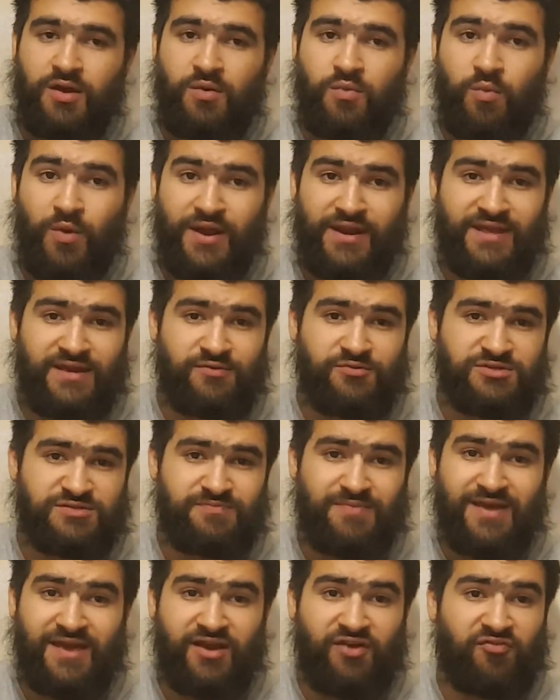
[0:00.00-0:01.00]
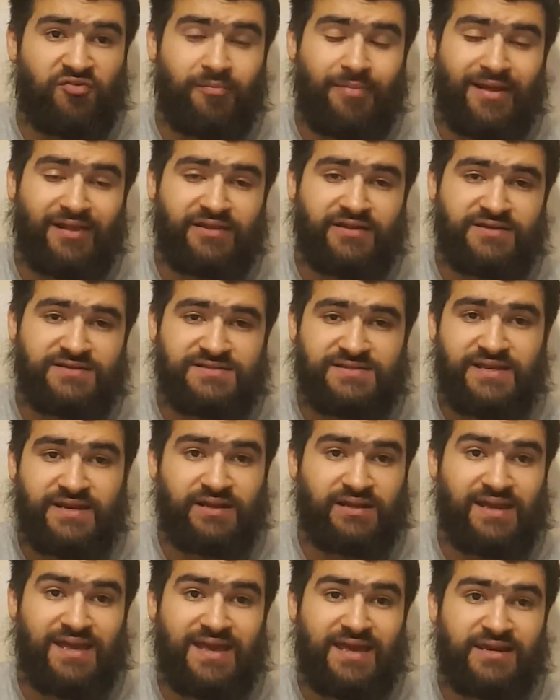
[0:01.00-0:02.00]
when he was being a rebellious
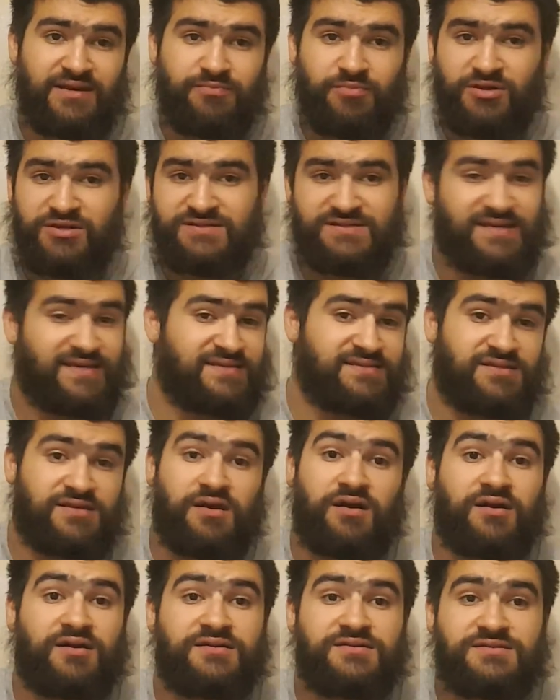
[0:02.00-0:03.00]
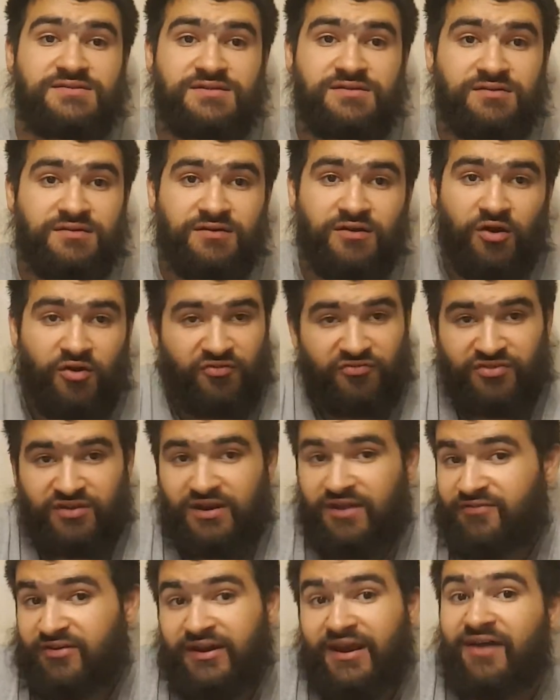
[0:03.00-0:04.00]
little kid, because he is the youngest of the
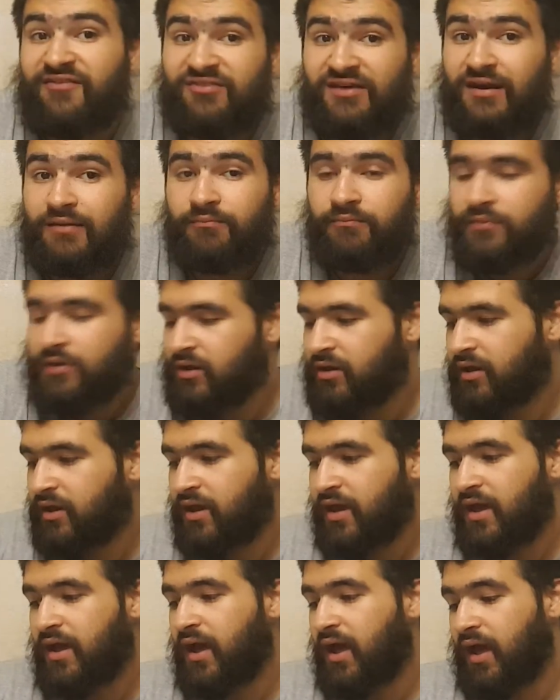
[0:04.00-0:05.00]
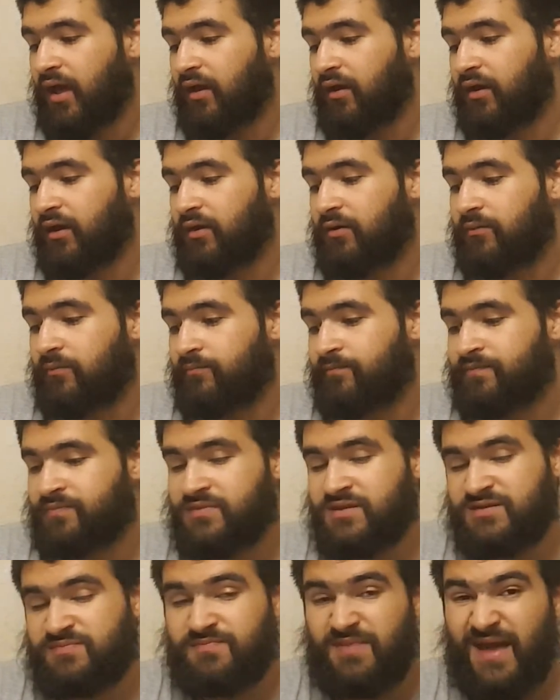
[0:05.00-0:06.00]
living Nephilim.
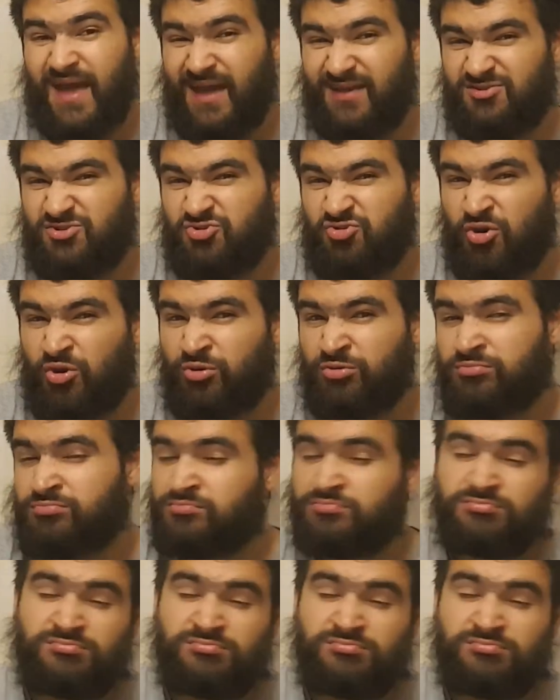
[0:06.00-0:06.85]
A bit headstrong.